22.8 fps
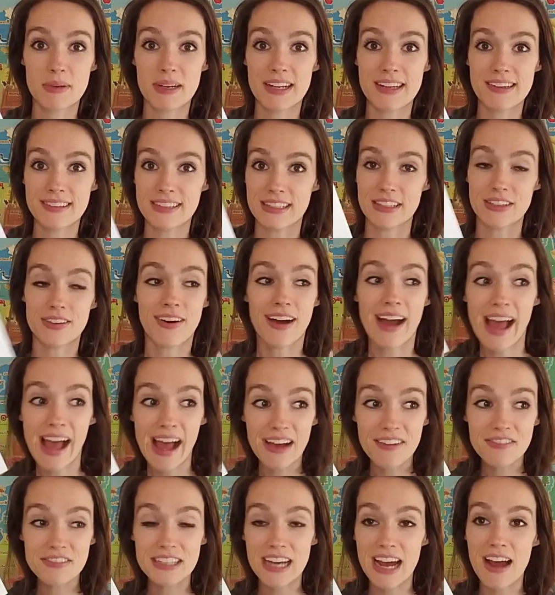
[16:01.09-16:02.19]
easy. You don't
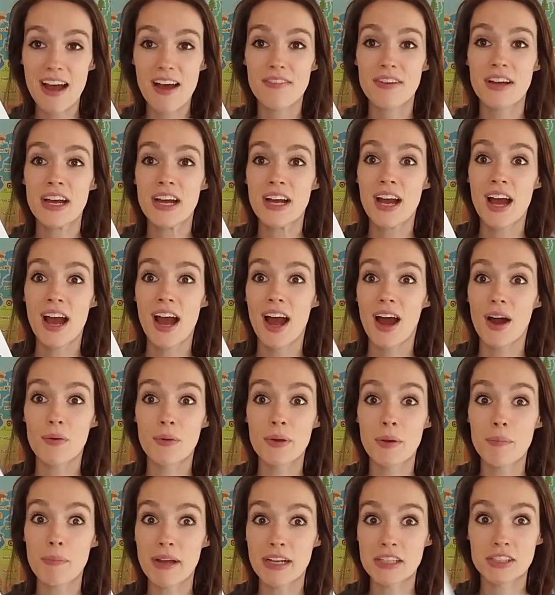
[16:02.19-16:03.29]
have to have a
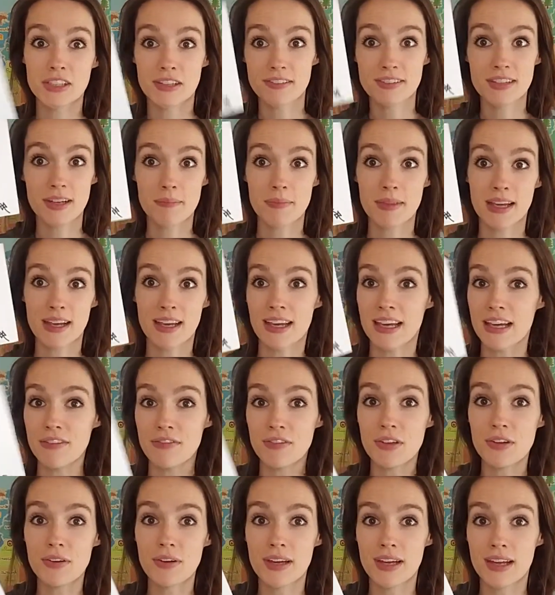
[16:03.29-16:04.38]
real picture of something if
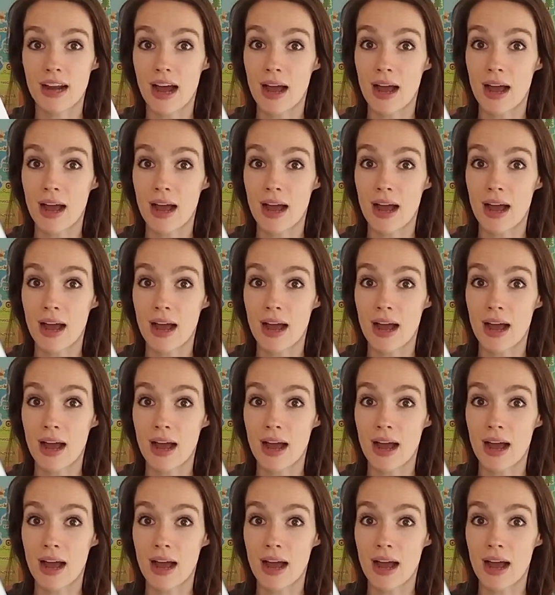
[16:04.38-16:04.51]
you can.